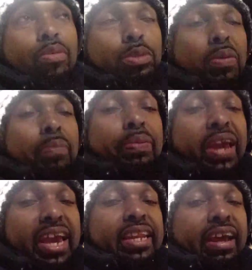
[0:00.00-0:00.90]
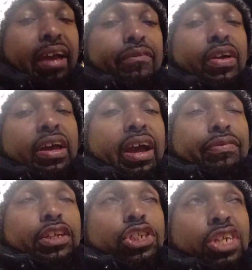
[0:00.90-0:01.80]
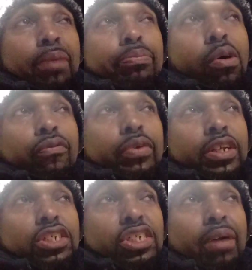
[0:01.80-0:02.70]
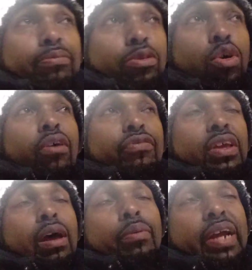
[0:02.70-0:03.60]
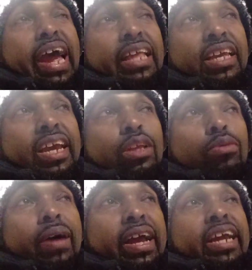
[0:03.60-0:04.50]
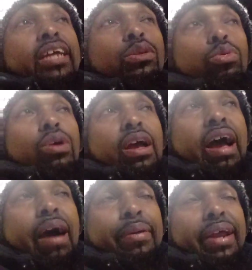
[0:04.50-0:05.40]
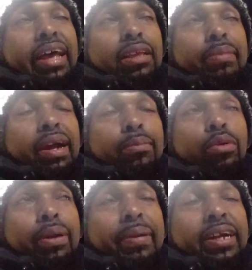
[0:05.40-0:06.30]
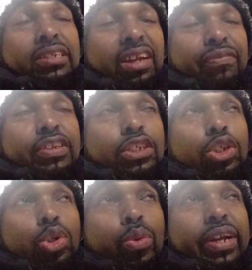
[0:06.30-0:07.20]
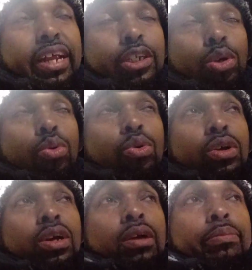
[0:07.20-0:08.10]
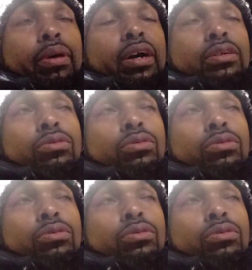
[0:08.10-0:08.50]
was prepared. Like, if the jump off would have jumped off, then I would have had to handle my handle. I would have had to make a move to make a difference and do what I do. But, you